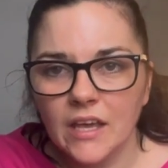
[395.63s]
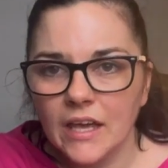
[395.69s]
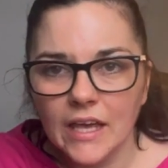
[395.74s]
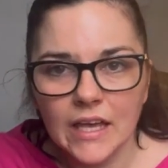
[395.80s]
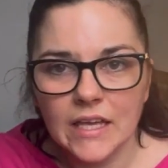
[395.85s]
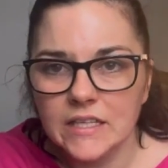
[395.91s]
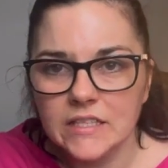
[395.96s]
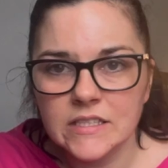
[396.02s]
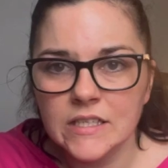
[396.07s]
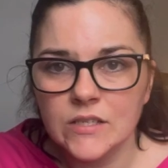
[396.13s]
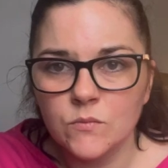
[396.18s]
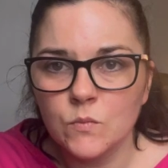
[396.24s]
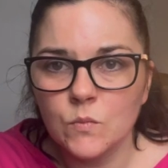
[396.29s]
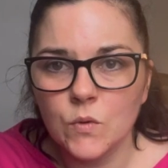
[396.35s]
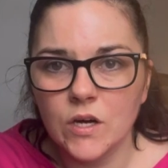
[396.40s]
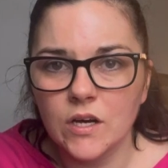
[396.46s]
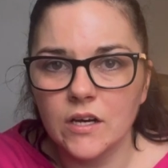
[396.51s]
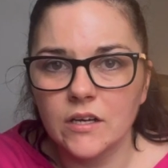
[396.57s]
It
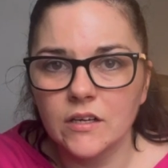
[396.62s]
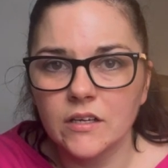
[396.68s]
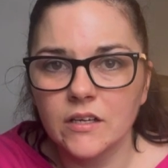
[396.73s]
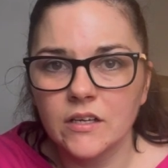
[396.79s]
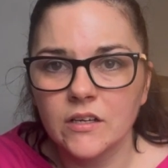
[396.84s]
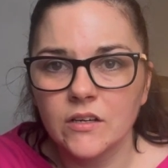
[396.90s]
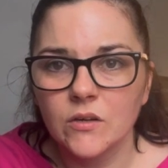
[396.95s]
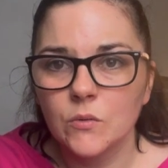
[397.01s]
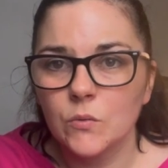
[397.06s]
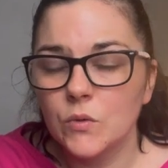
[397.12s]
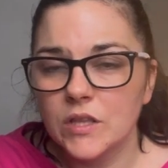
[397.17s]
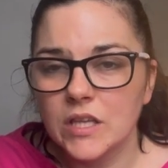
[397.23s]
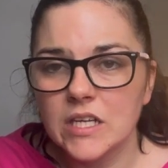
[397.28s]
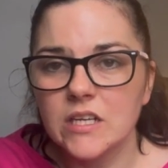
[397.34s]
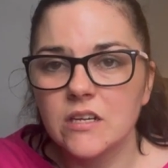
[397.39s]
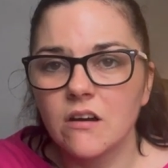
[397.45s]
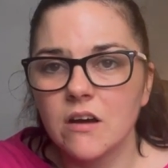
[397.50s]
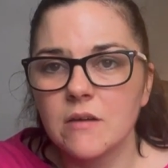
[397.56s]
didn't work.
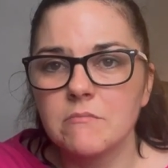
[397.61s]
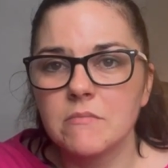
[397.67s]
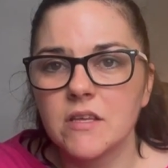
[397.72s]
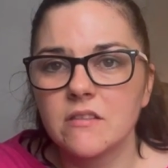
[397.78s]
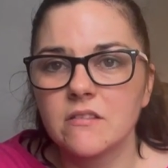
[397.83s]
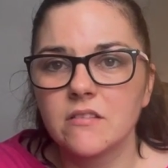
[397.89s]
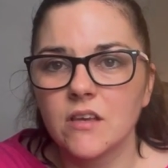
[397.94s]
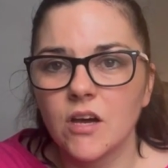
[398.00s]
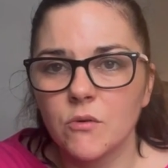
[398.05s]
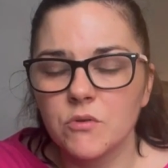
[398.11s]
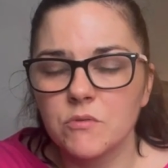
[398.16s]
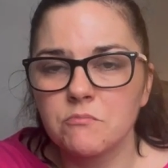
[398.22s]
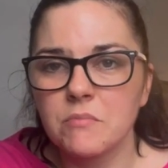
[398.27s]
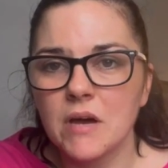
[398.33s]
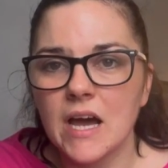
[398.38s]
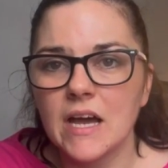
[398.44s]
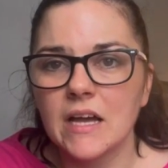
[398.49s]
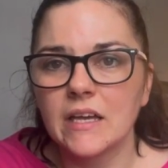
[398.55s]
Within 9 months, I was
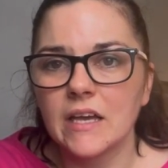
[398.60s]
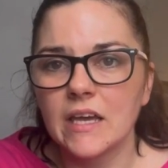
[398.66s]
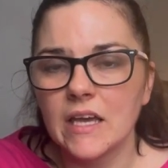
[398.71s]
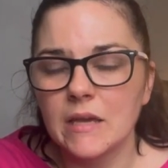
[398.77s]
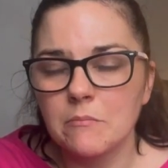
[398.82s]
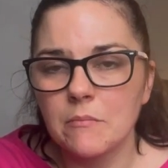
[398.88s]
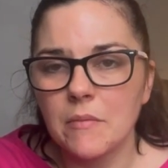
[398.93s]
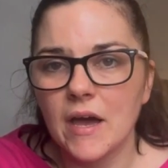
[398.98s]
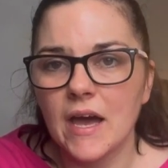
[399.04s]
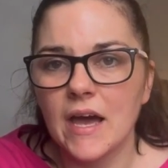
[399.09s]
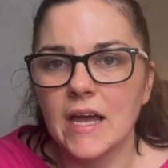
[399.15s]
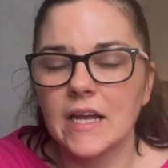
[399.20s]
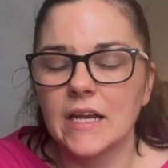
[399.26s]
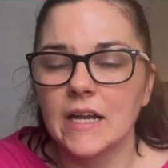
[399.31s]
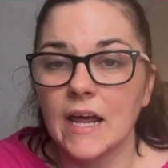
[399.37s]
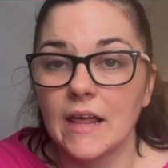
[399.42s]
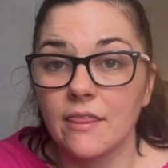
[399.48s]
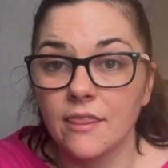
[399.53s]
back in
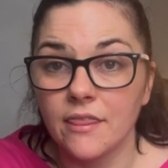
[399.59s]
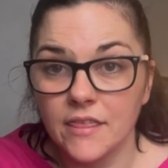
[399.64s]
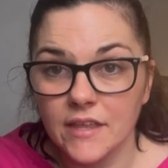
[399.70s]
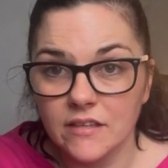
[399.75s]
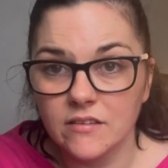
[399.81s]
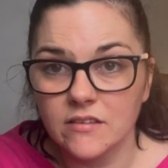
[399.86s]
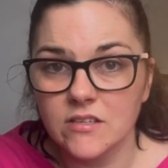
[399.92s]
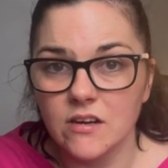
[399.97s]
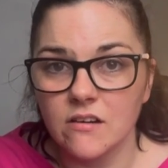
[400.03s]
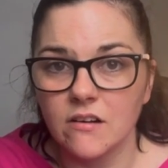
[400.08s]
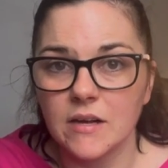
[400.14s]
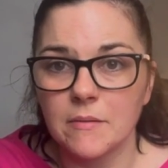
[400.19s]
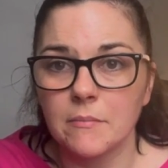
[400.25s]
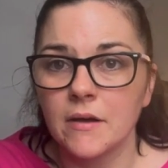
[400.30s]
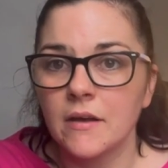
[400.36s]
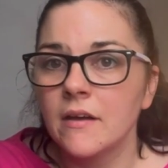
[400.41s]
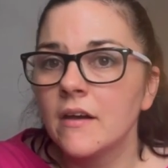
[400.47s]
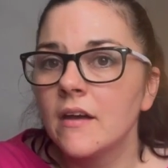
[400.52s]
pain, and this
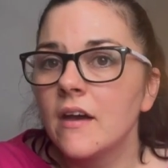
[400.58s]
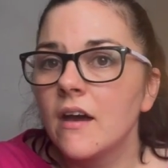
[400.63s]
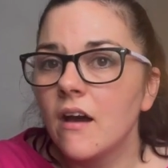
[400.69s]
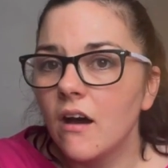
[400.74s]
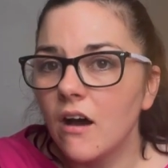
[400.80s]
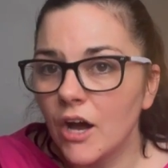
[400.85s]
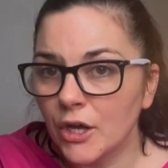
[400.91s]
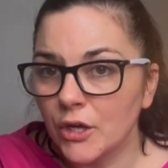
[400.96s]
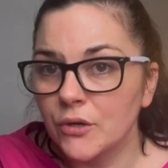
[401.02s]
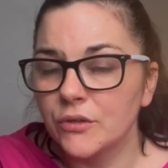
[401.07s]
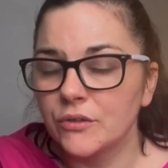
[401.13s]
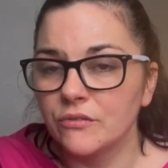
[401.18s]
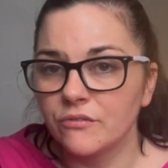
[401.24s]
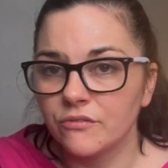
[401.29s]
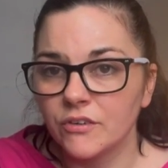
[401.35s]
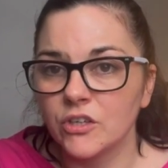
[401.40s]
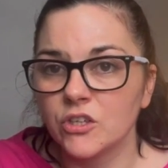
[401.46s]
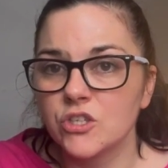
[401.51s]
time I
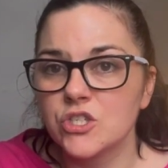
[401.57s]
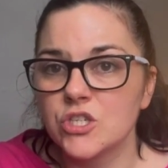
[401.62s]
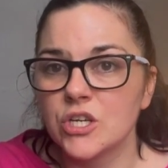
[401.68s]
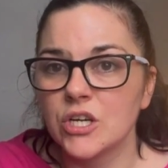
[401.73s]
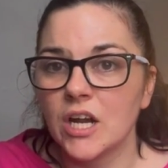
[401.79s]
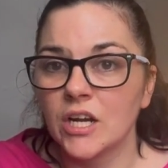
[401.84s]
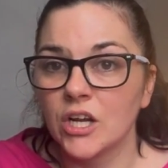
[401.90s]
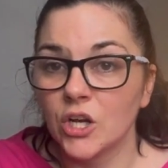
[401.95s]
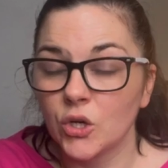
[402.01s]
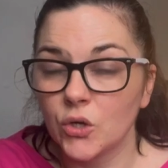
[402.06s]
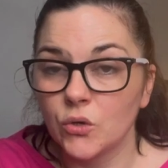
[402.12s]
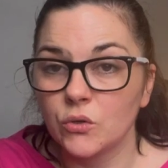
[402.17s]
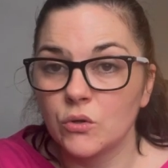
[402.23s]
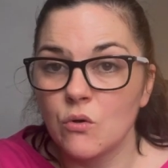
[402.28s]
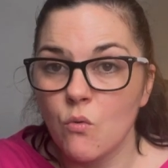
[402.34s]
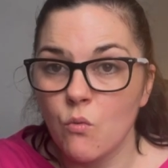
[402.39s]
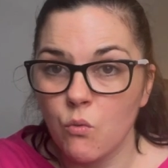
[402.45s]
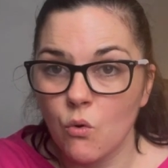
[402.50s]
couldn't function and I
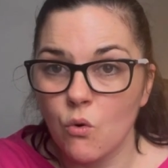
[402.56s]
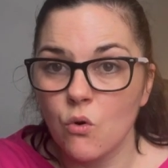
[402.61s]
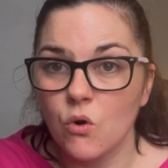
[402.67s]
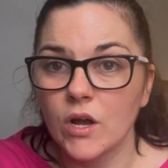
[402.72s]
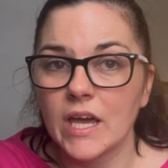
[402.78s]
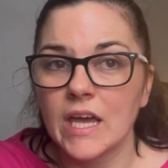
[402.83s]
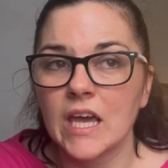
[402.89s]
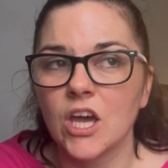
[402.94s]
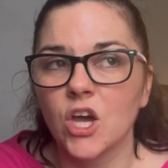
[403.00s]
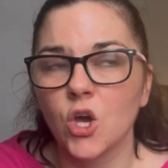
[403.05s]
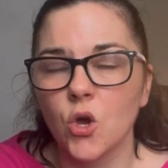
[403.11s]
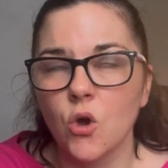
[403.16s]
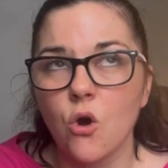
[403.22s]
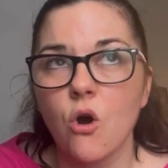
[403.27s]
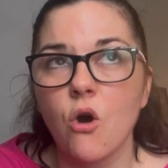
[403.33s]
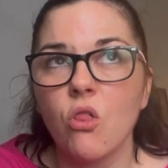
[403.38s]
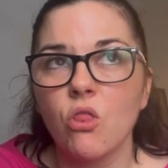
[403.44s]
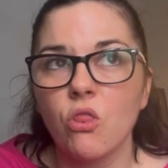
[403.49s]
couldn't walk. It
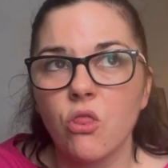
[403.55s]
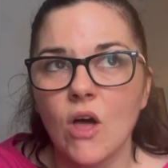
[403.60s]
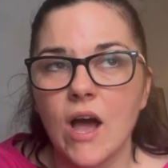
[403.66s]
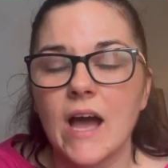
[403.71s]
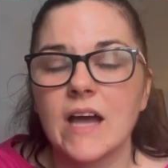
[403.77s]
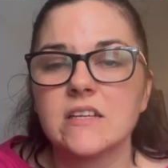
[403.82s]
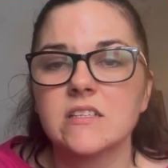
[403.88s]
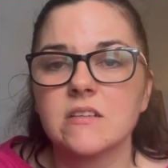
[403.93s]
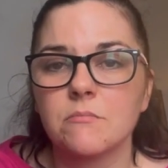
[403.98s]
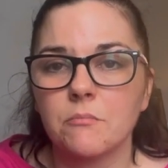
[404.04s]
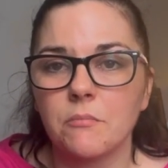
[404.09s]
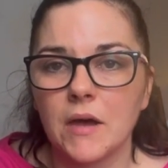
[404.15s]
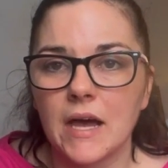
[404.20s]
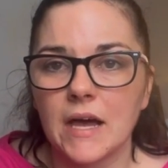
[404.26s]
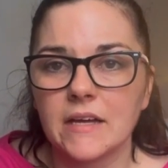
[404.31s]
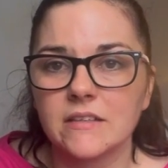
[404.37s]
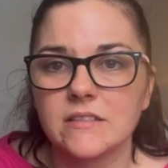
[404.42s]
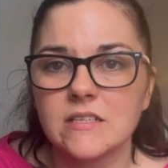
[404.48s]
got that
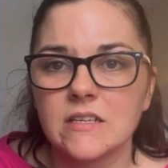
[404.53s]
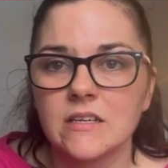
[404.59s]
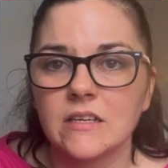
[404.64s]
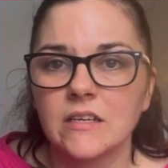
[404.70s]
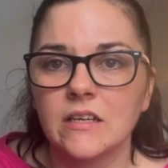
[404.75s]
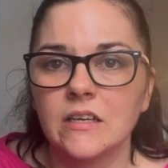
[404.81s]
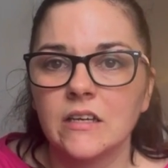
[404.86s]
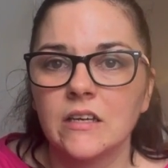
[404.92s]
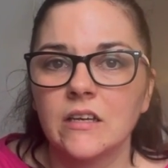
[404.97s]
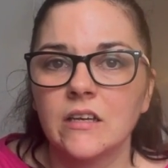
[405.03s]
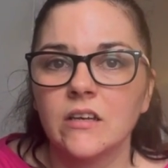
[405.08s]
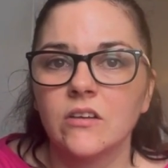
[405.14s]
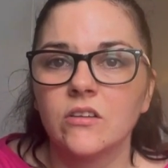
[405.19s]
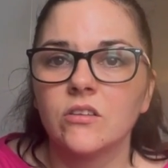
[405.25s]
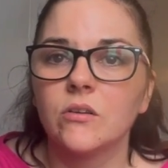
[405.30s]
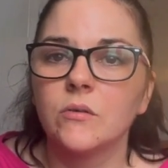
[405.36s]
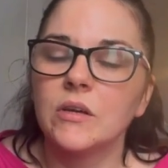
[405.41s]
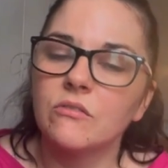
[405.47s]
bad.
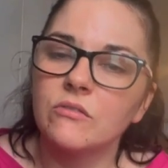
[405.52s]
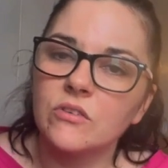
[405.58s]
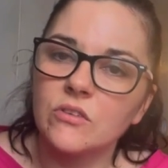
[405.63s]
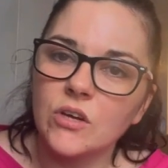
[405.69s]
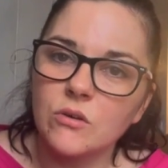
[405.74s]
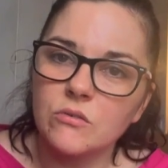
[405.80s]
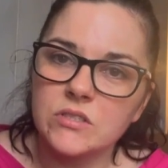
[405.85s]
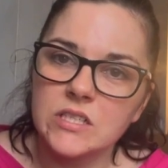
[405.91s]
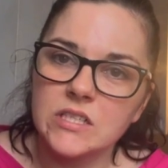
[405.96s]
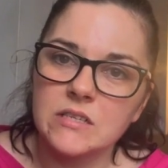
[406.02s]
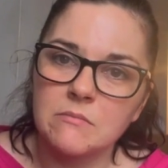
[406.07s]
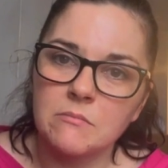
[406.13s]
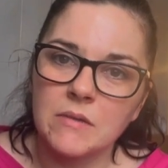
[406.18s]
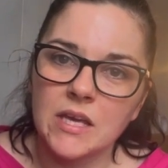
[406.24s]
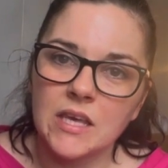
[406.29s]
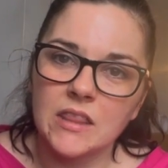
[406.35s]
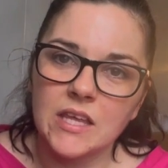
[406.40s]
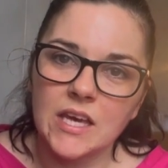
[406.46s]
So it resulted in
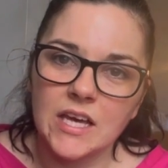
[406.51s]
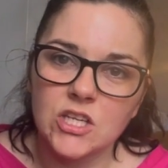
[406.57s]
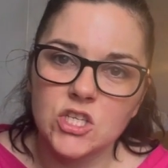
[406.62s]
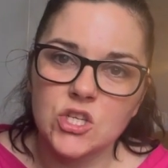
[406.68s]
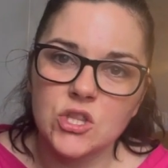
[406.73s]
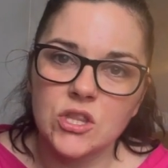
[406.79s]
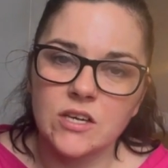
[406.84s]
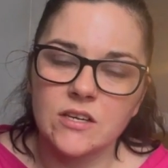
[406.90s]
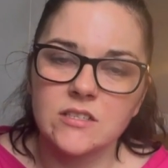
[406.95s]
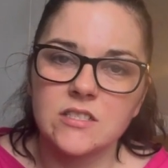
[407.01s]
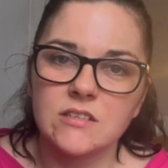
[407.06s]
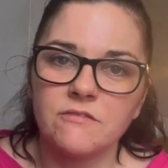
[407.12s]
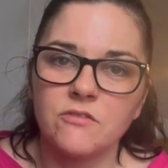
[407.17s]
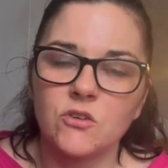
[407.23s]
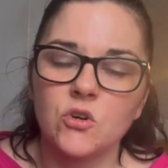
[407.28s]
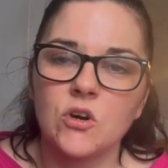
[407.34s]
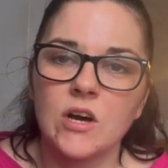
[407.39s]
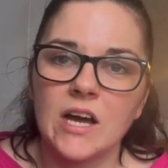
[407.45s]
me at the age of
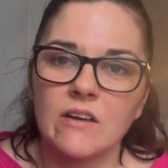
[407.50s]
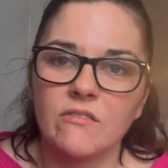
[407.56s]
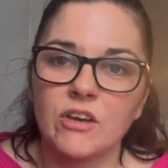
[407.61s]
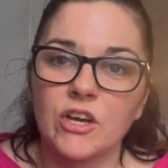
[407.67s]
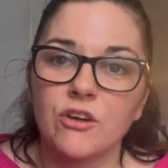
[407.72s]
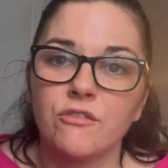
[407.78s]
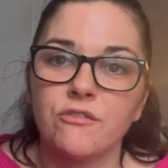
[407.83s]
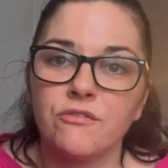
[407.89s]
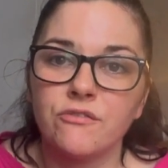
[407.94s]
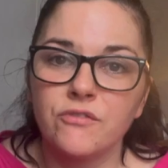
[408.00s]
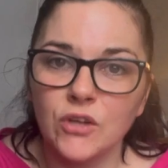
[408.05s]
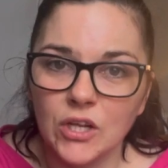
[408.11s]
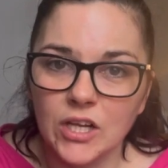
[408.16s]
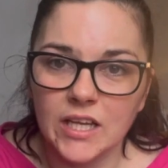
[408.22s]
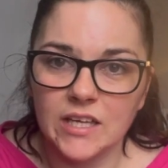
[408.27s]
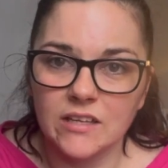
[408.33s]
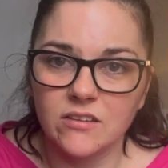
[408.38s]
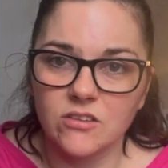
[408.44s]
34 having a
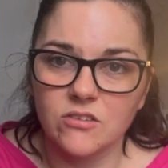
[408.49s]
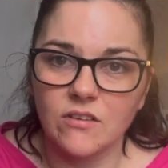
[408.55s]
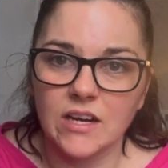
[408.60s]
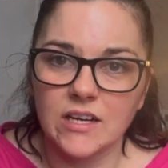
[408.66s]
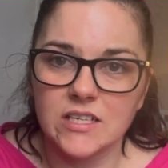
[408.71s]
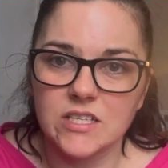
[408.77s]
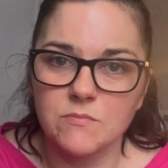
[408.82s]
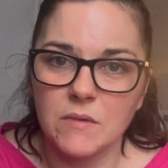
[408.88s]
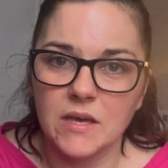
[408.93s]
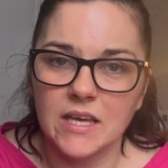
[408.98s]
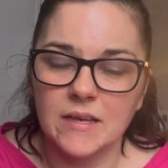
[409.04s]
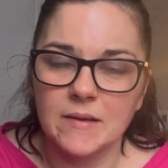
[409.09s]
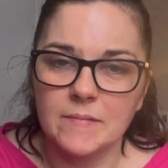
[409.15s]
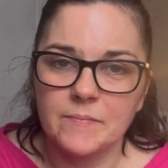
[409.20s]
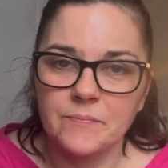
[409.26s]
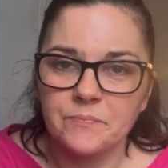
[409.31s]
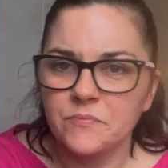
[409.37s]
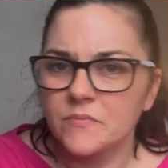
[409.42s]
full hysterectomy.
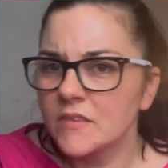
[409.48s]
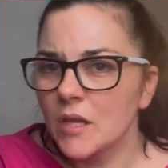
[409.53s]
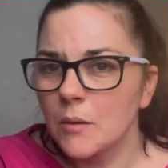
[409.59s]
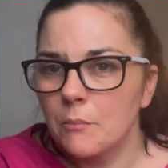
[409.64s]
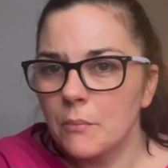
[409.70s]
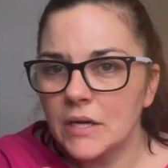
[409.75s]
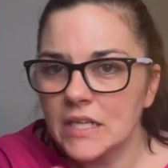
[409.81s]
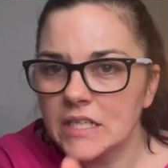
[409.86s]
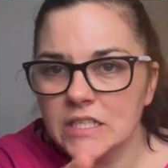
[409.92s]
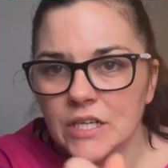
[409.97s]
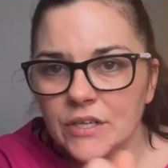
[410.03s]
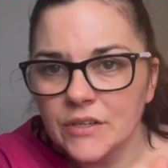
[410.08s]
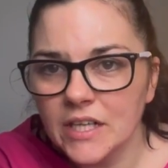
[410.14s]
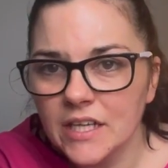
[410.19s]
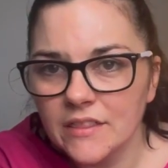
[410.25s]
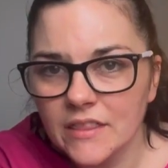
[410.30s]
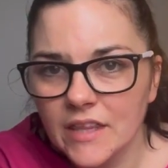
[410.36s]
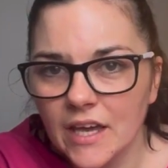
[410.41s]
But it don't
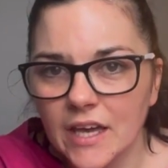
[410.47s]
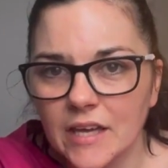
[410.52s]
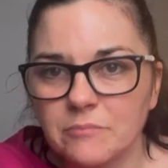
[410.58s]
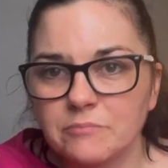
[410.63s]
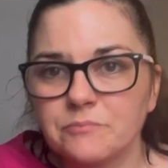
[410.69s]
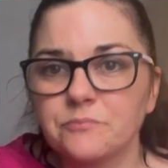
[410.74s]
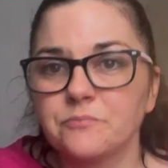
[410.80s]
end there.